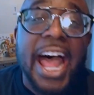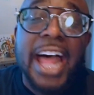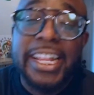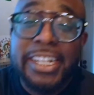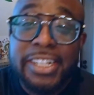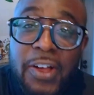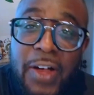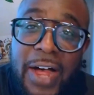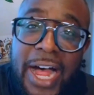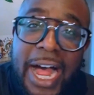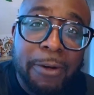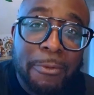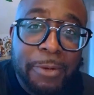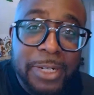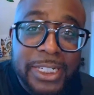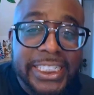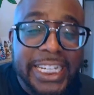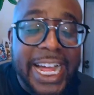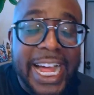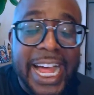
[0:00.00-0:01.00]
You know, I
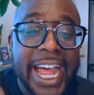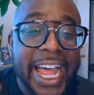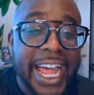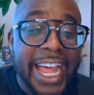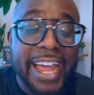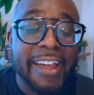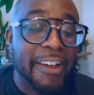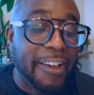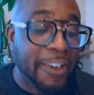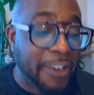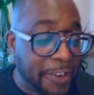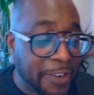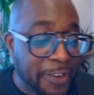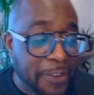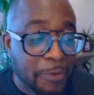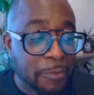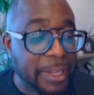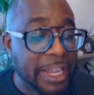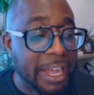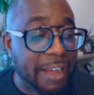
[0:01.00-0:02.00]
wish I had
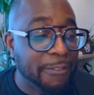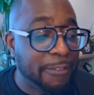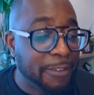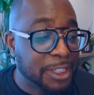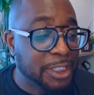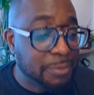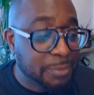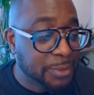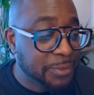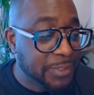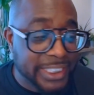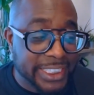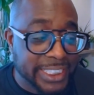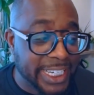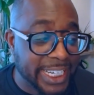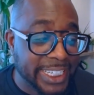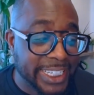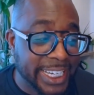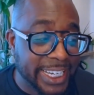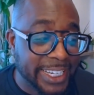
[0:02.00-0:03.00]
her when I first moved to
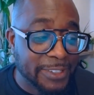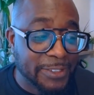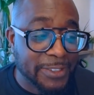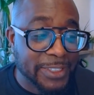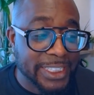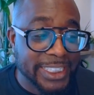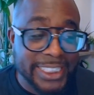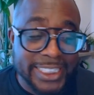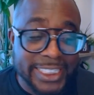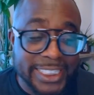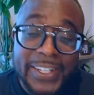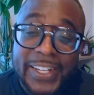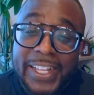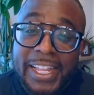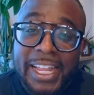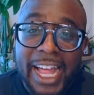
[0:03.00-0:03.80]
San Diego because